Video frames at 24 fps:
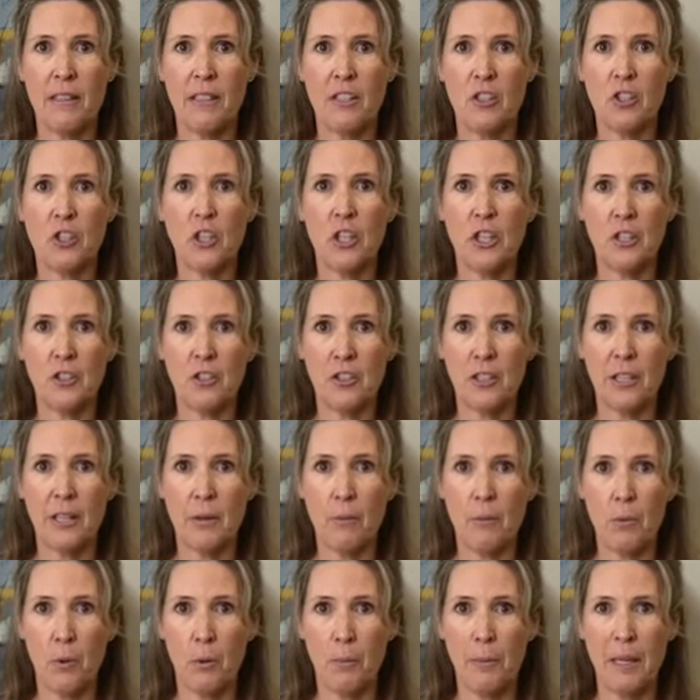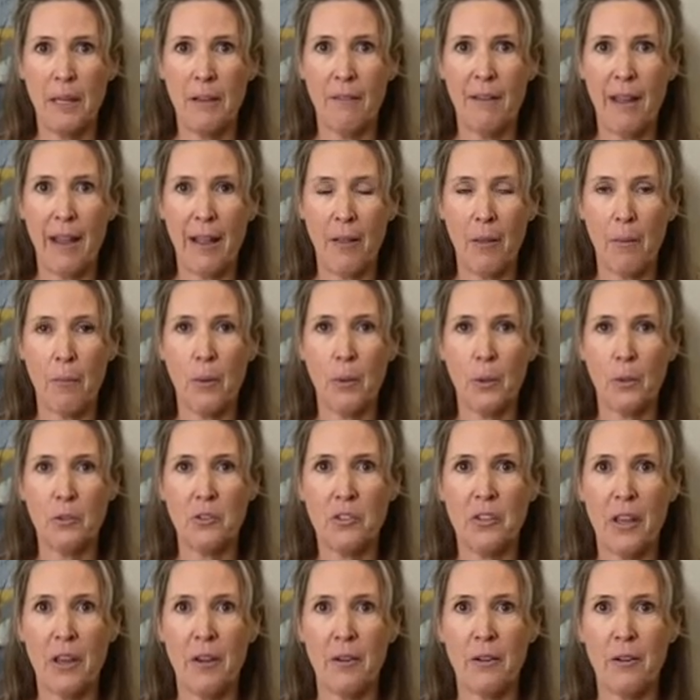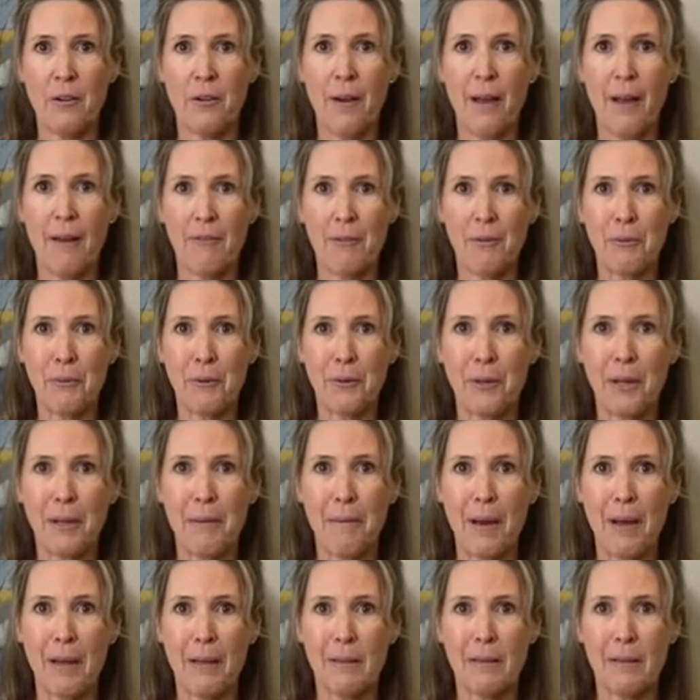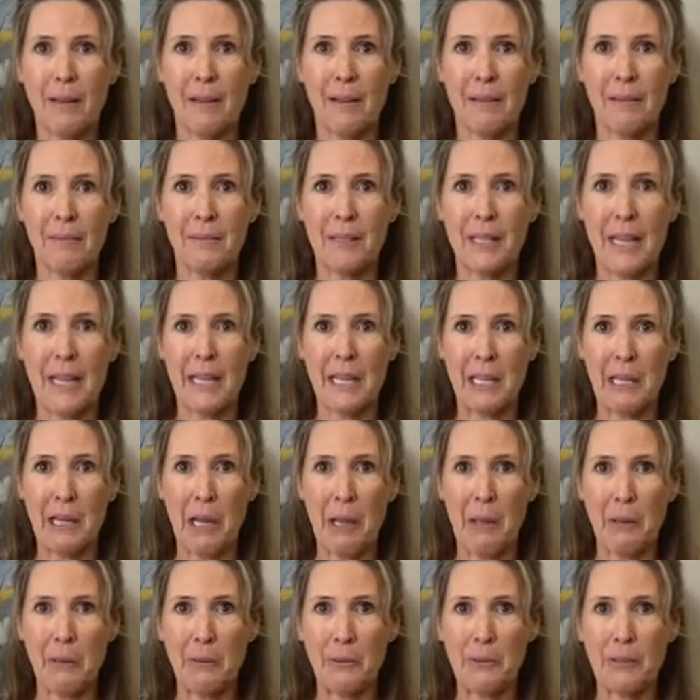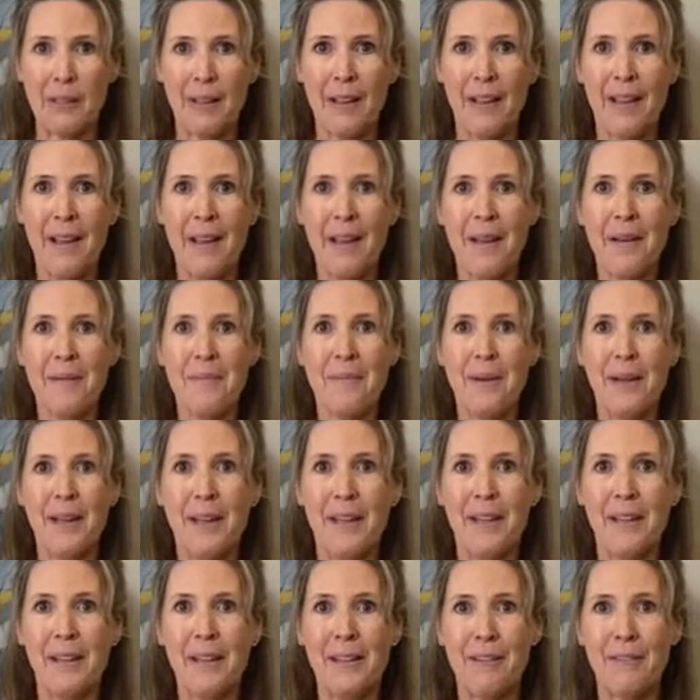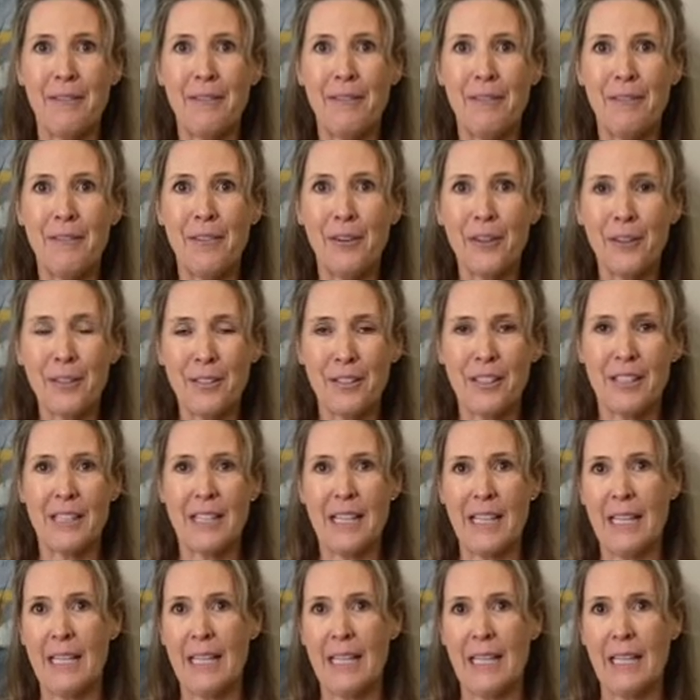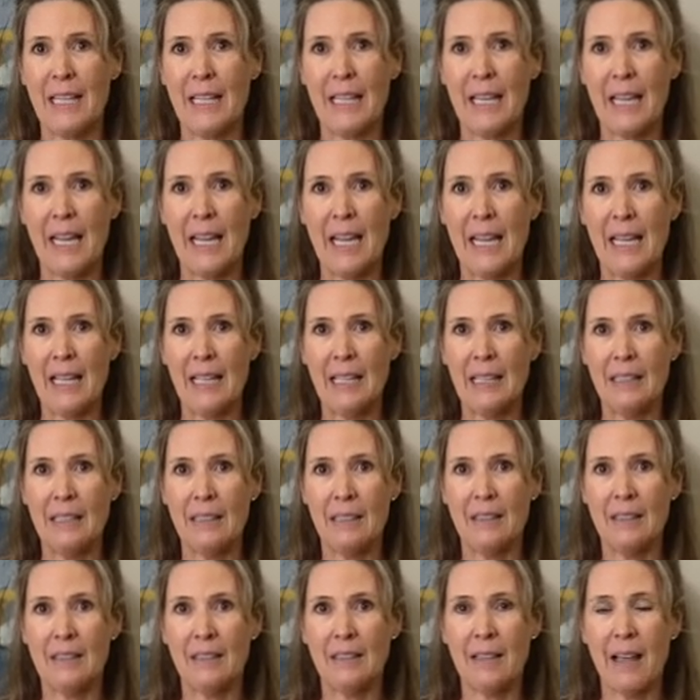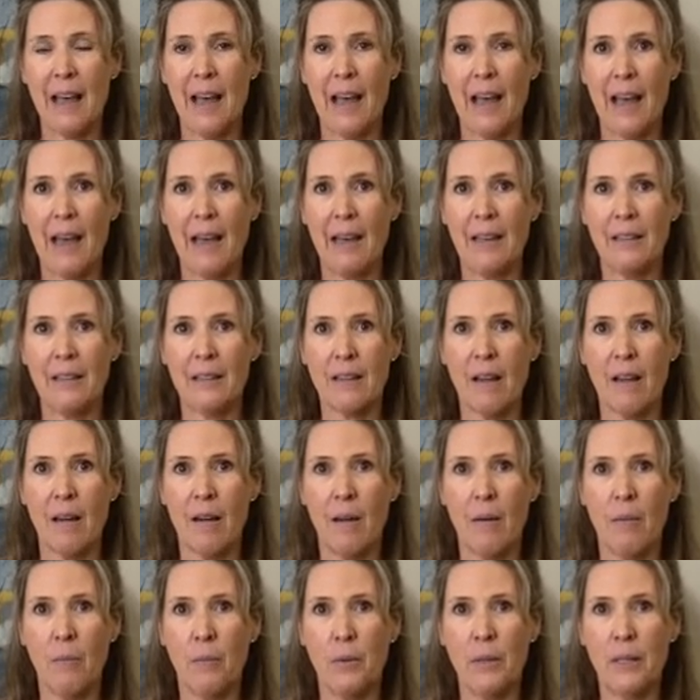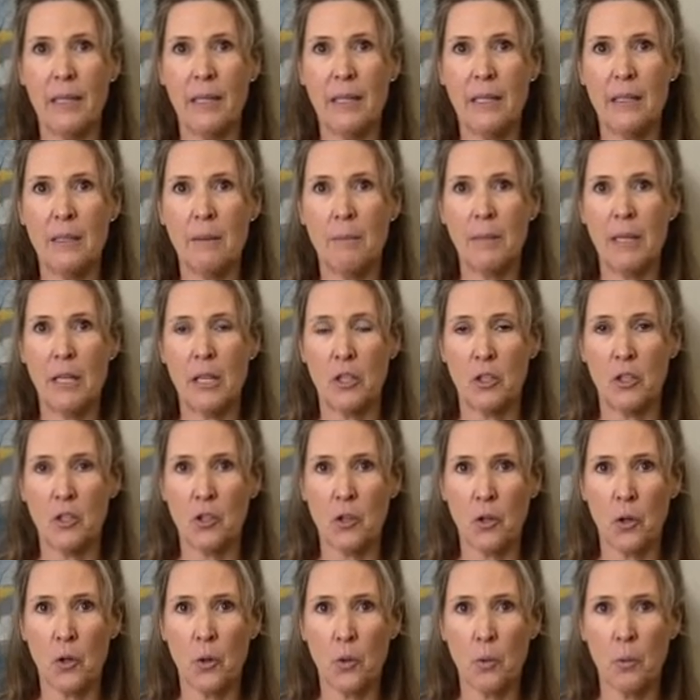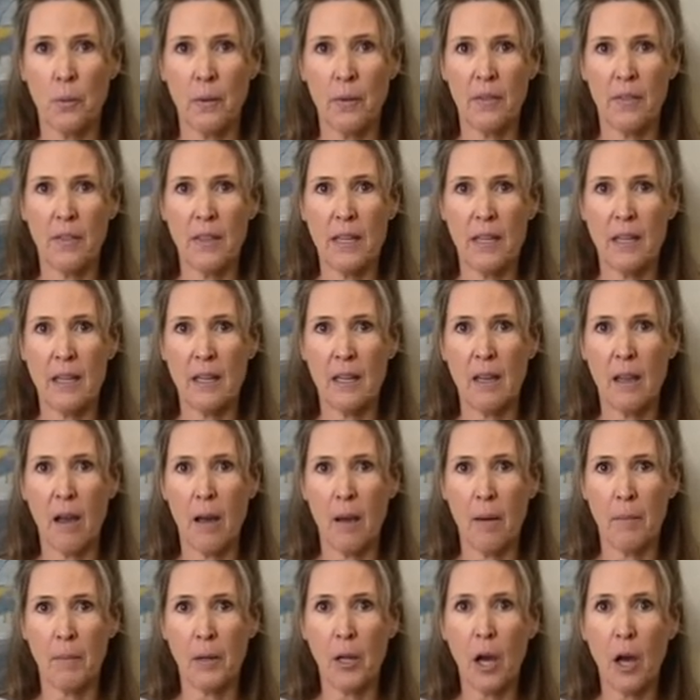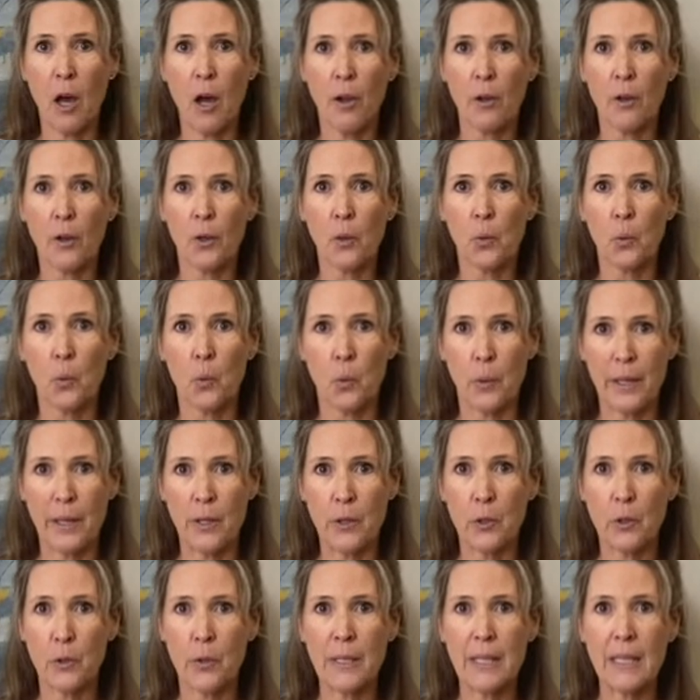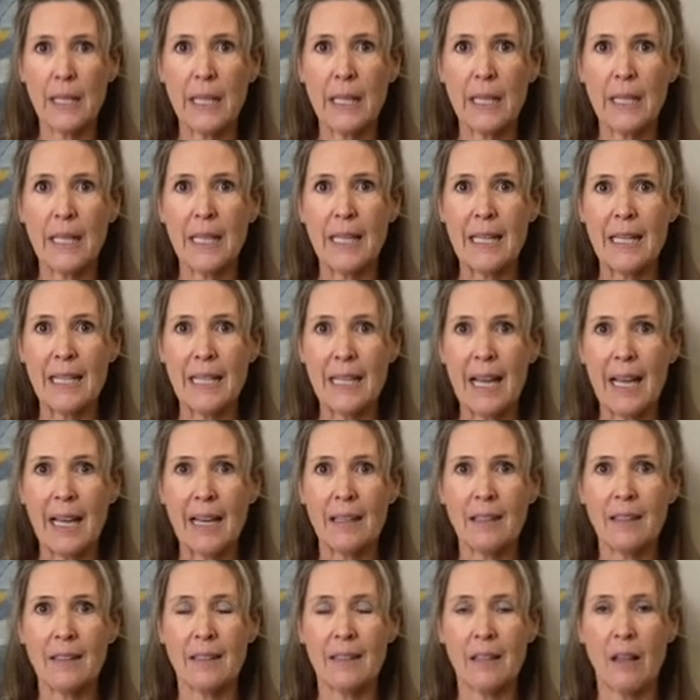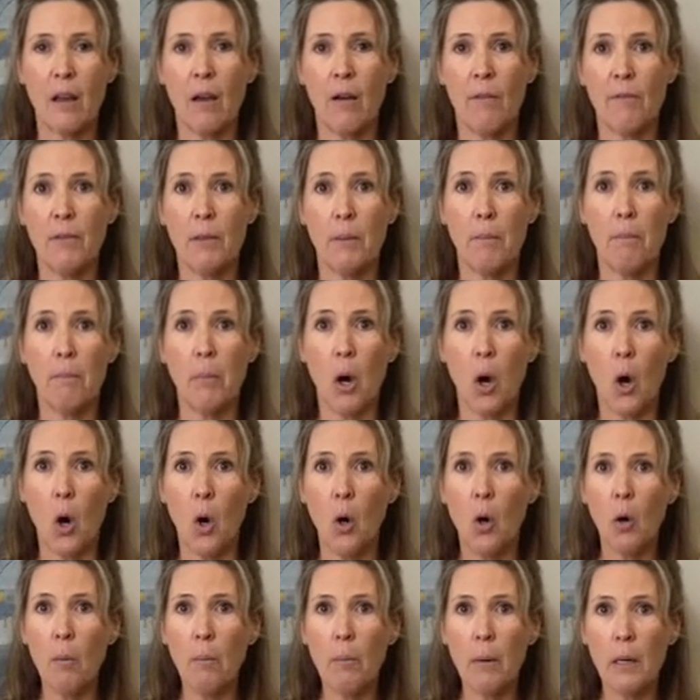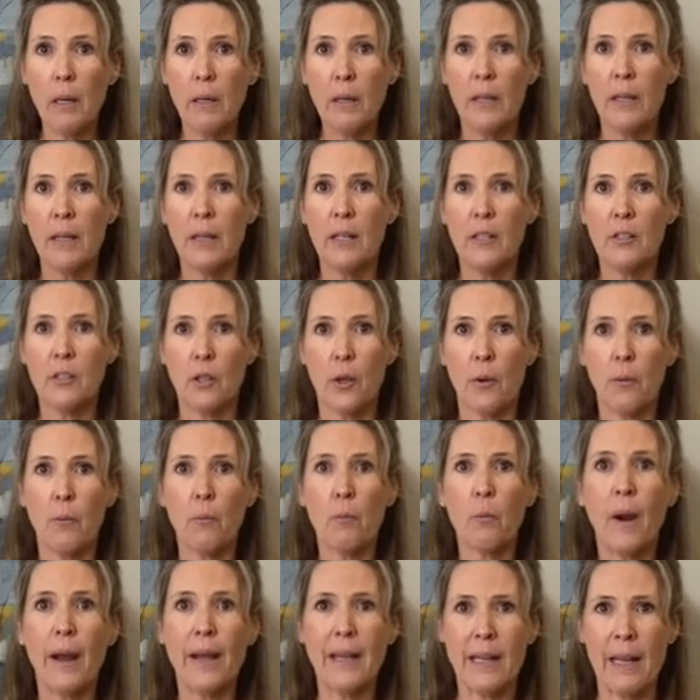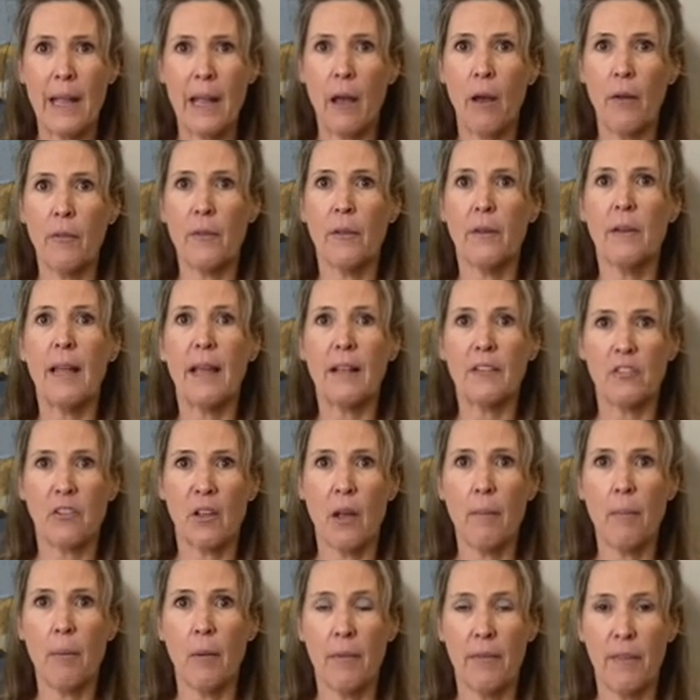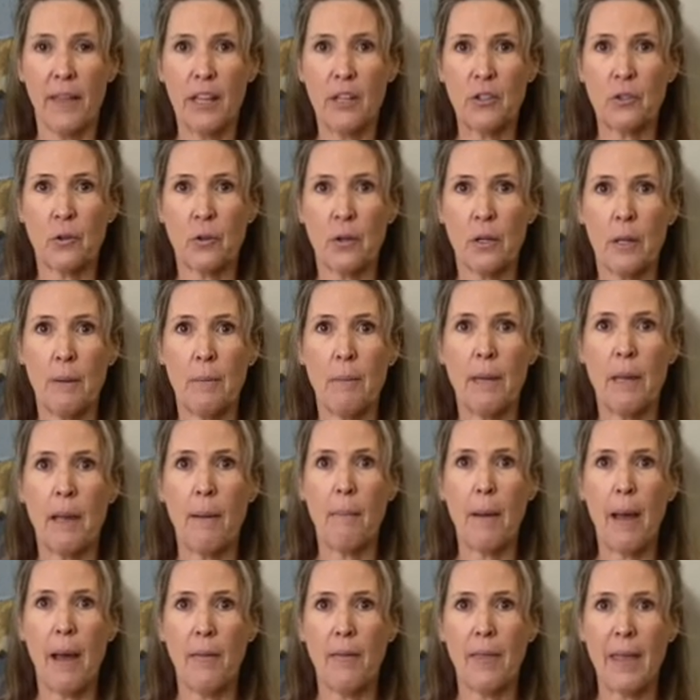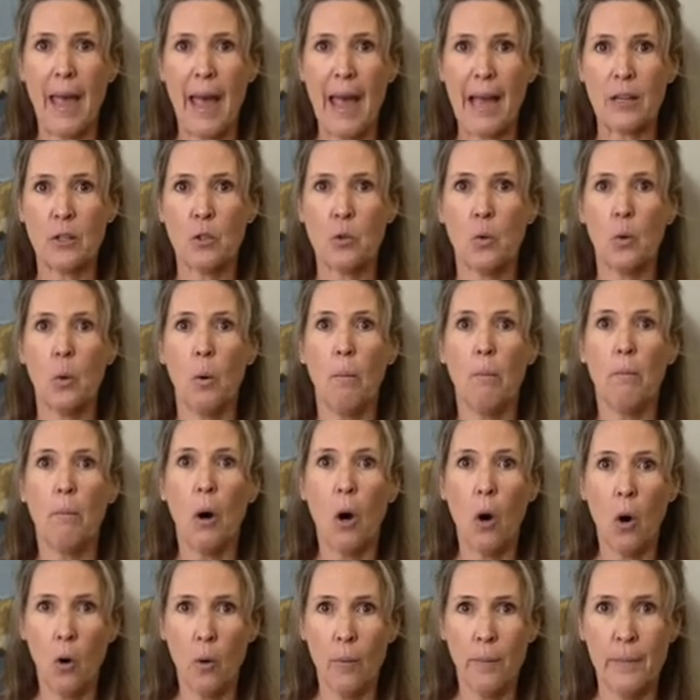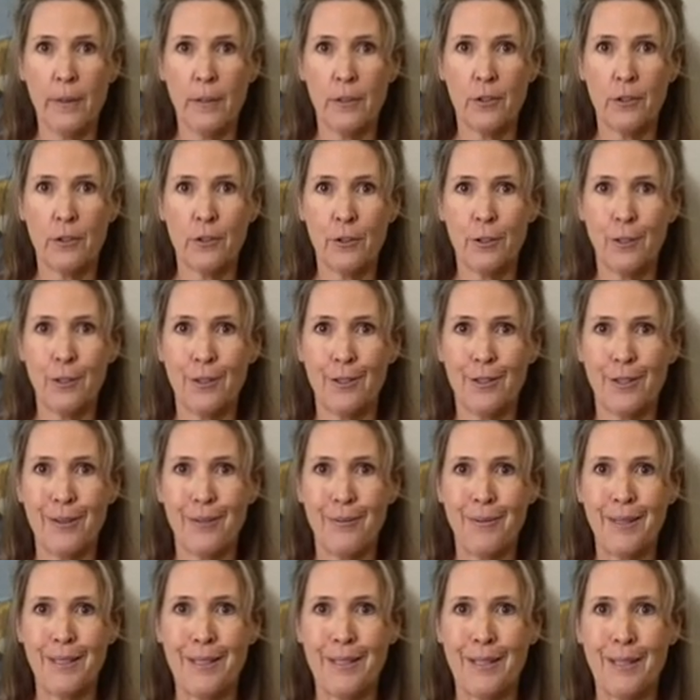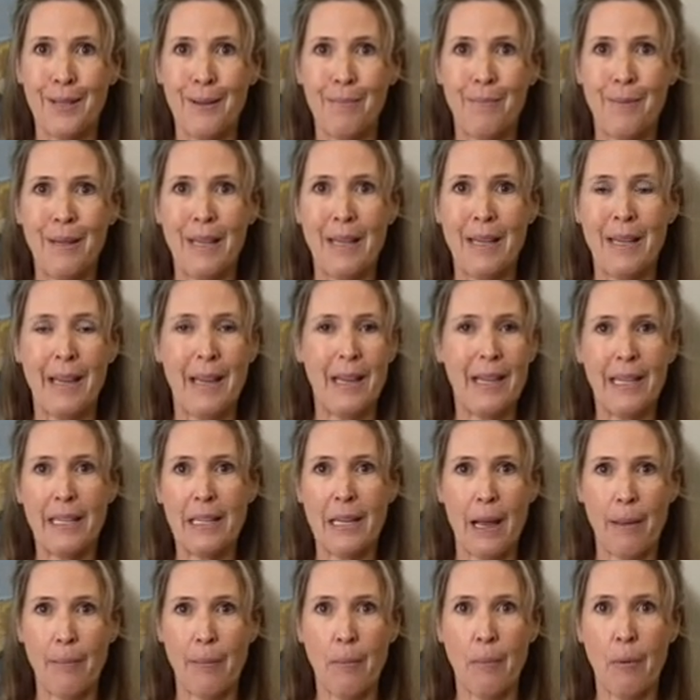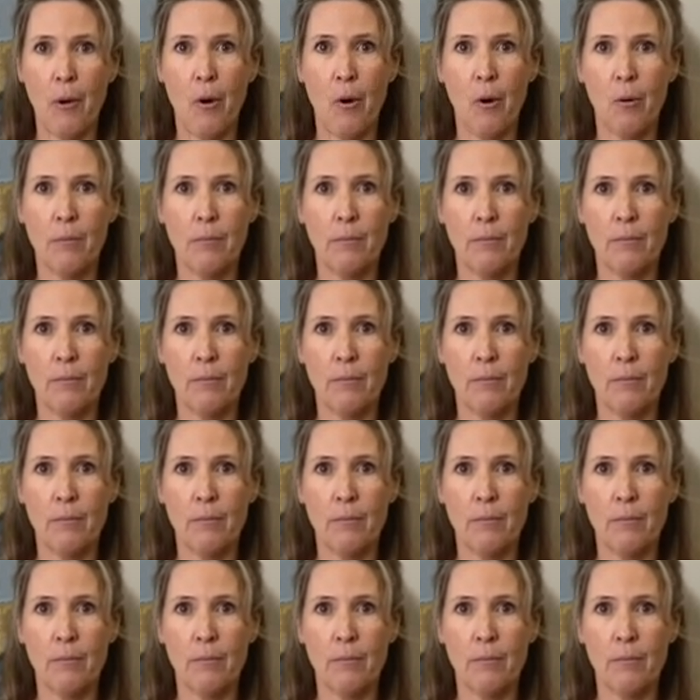cheat sheet will be available, so you don't have to worry about taking notes. But the first thing is that we need to be concerned with the color rendering index of the bulb. So right now, the next couple of things are going to be about the actual bulb that you're using, which could be any type of bulb,